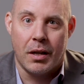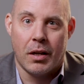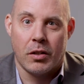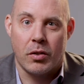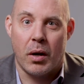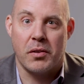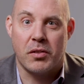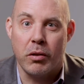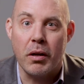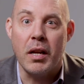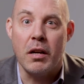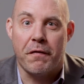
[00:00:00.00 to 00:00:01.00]
So I was
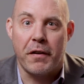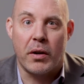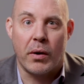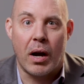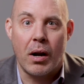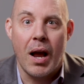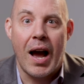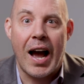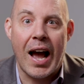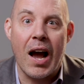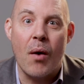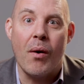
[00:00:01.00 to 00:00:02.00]
looking to figure out
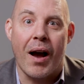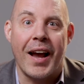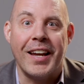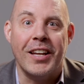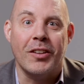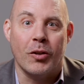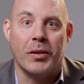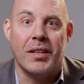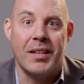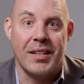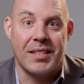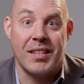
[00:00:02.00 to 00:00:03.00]
how I can look to
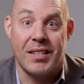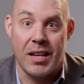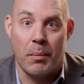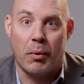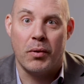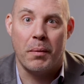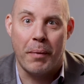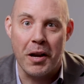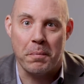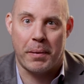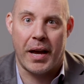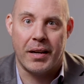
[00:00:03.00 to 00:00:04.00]
disassemble the
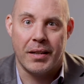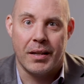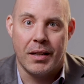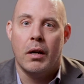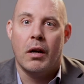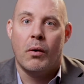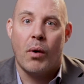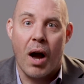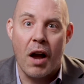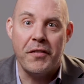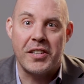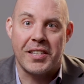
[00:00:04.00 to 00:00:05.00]
bunk bed. Well,
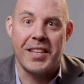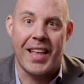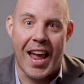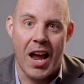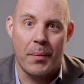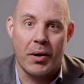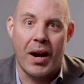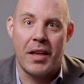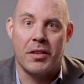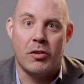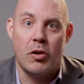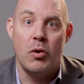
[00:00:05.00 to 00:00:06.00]
obviously the hammer and
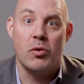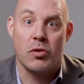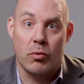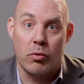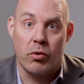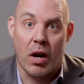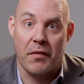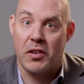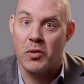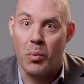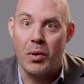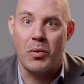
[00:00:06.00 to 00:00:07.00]
the 2
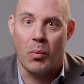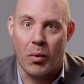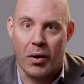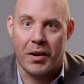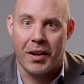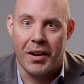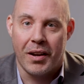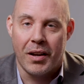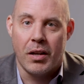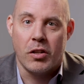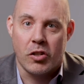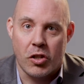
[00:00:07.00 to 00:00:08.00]
screwdrivers wouldn't work.
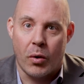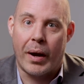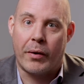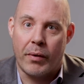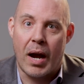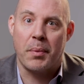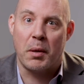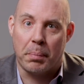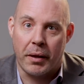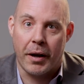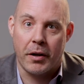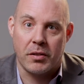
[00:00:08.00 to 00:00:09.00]
So I grabbed the
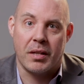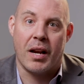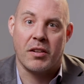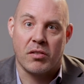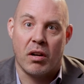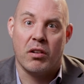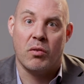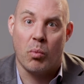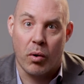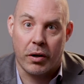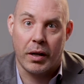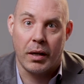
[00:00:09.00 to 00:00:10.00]
pliers and I started
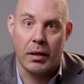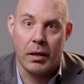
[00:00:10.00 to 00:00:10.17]
working.